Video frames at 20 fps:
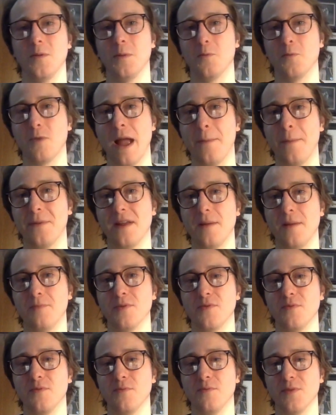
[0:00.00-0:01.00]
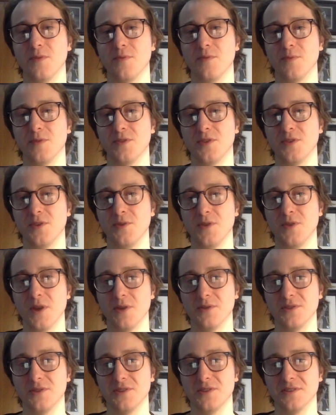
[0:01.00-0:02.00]
wrap it up with two
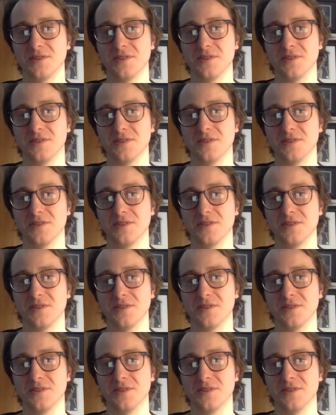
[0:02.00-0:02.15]
notes,